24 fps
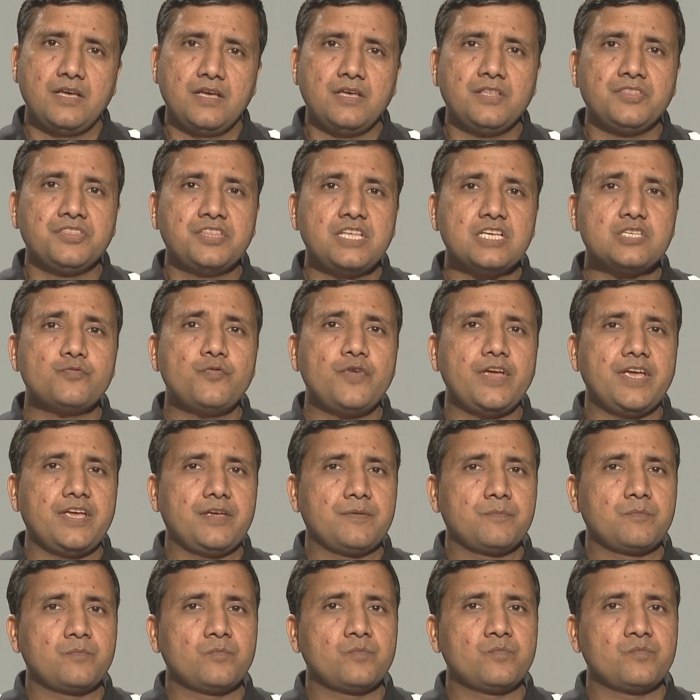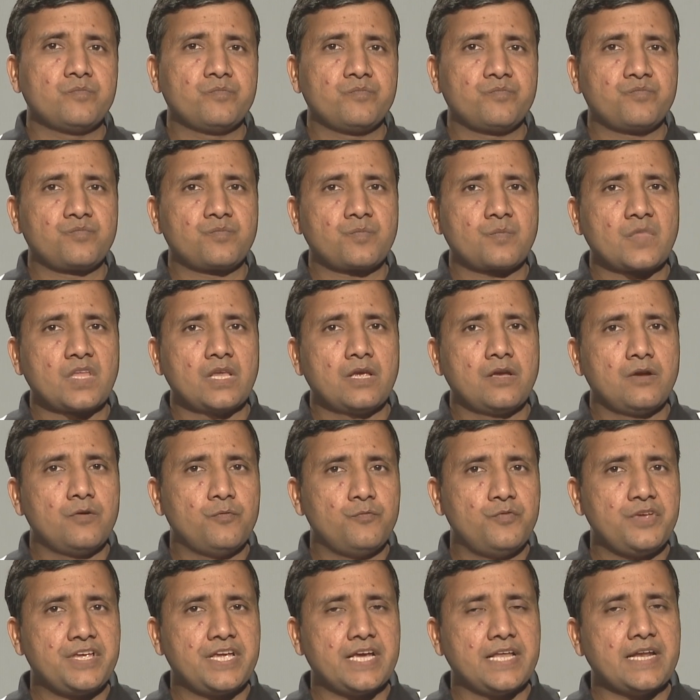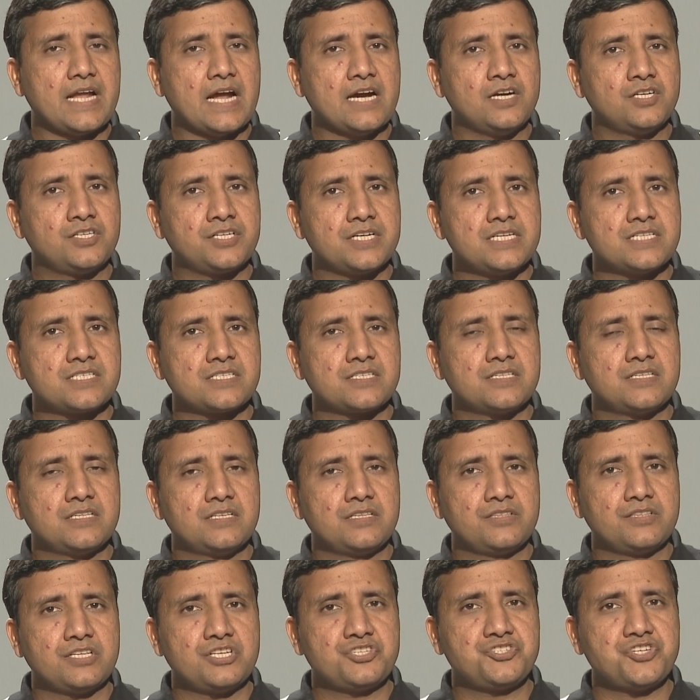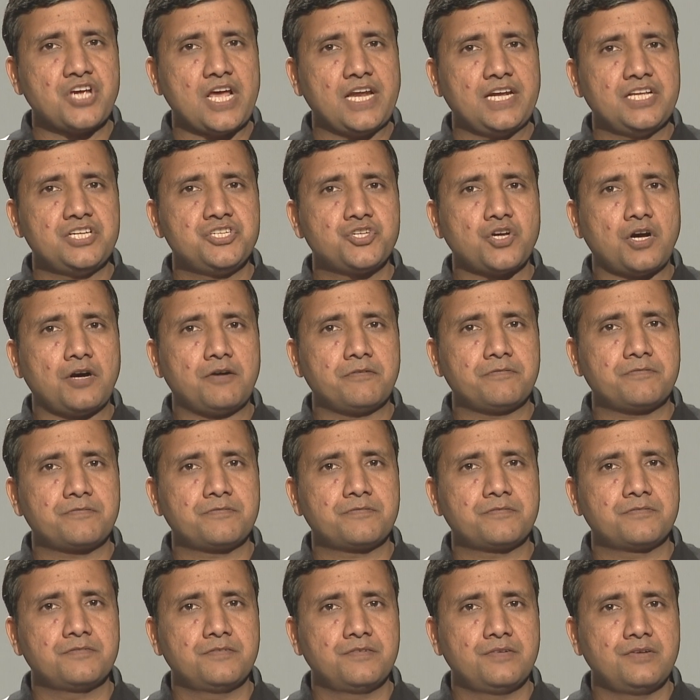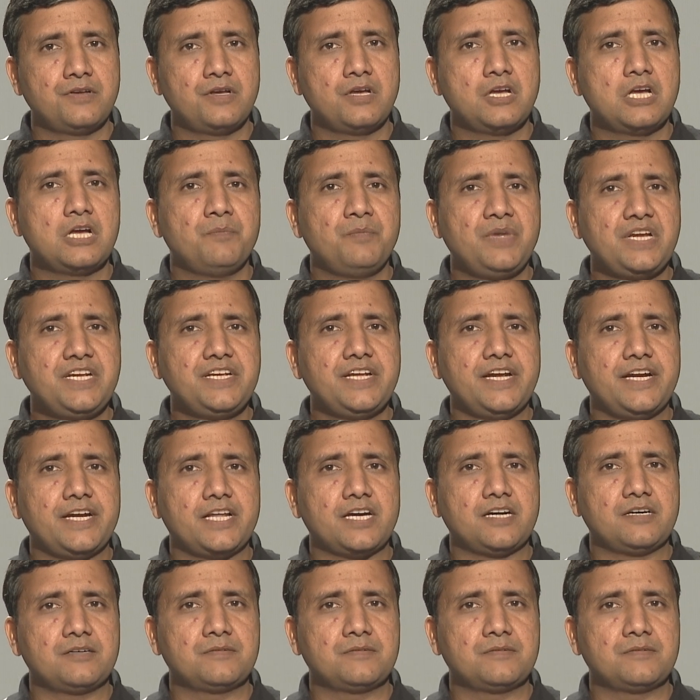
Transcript: This way, we can address the challenge of big data,